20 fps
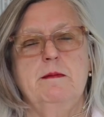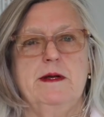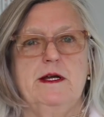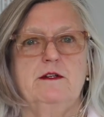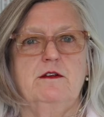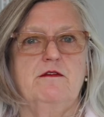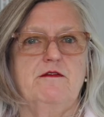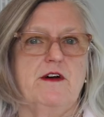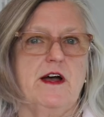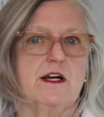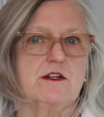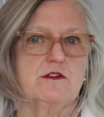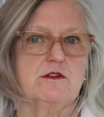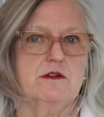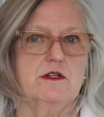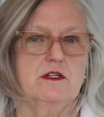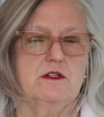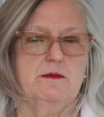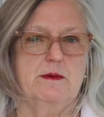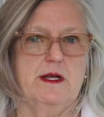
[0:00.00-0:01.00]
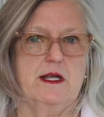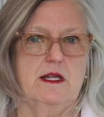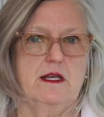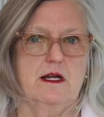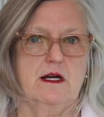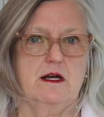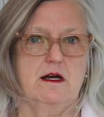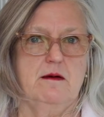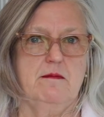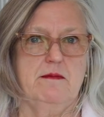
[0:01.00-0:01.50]
manufacturing is
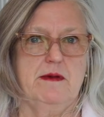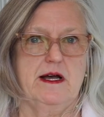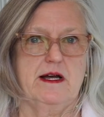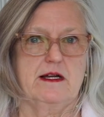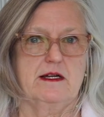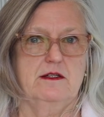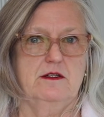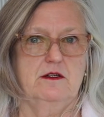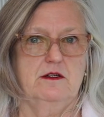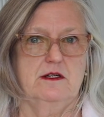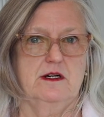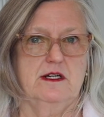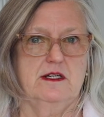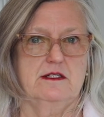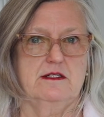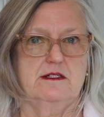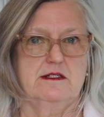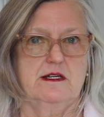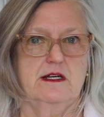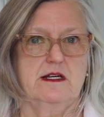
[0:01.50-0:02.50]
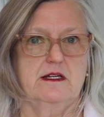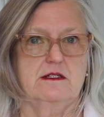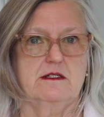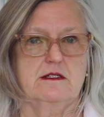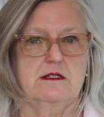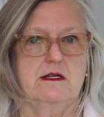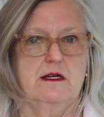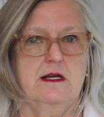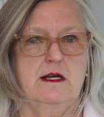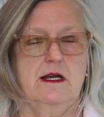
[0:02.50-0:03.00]
making a comeback in the United
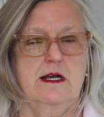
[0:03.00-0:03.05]
States.